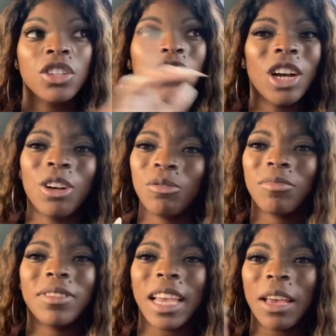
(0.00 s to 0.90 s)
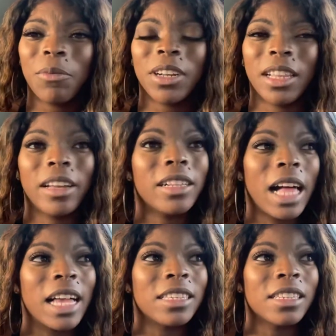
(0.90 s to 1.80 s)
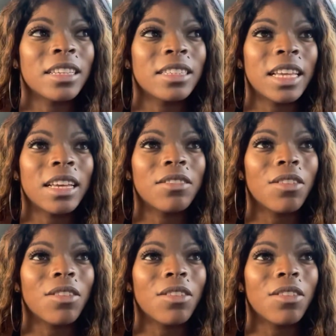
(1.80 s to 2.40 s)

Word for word: don't take one of their classes because they